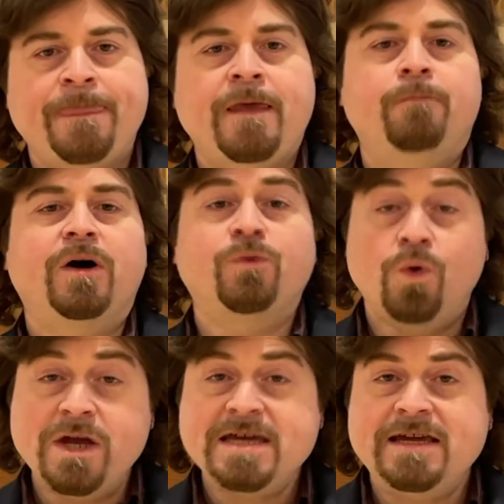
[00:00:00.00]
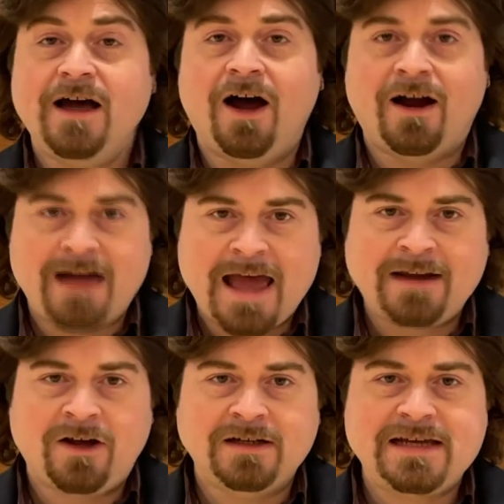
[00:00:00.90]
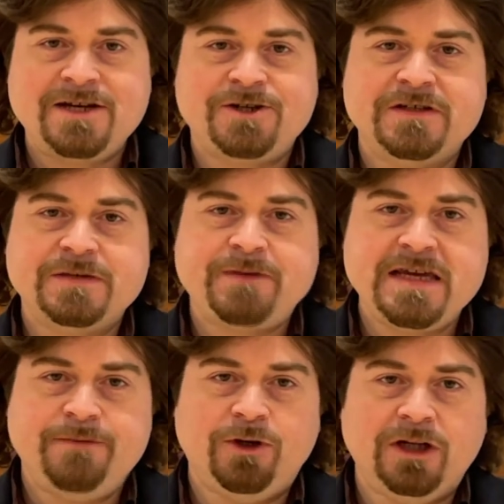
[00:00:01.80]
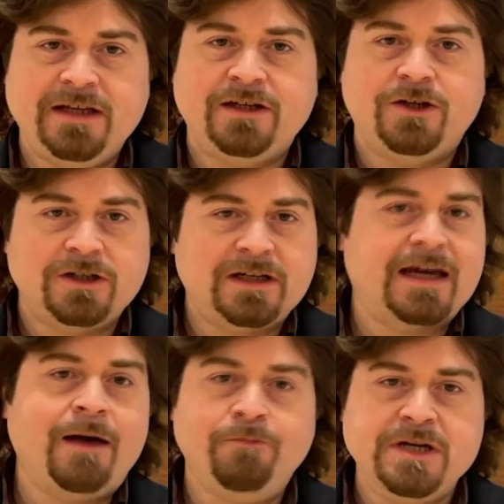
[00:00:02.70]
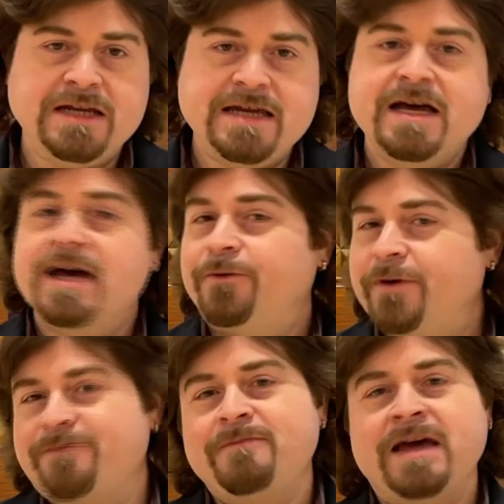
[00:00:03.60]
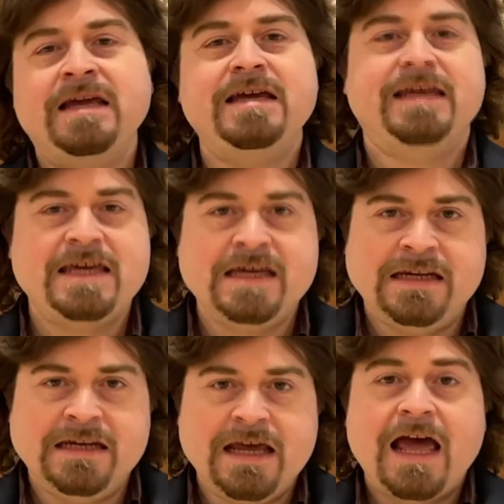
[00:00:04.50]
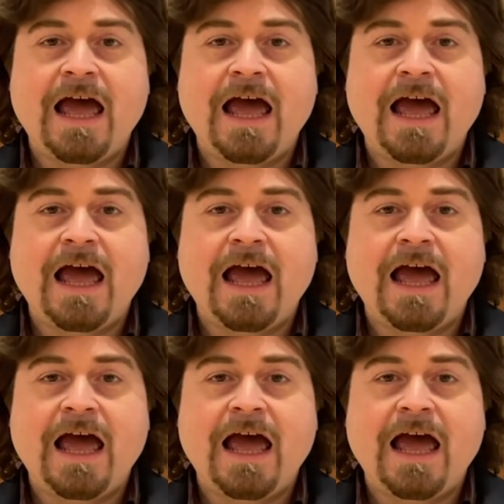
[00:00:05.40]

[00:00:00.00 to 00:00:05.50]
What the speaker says: But we are an audacious people in good company with many kin,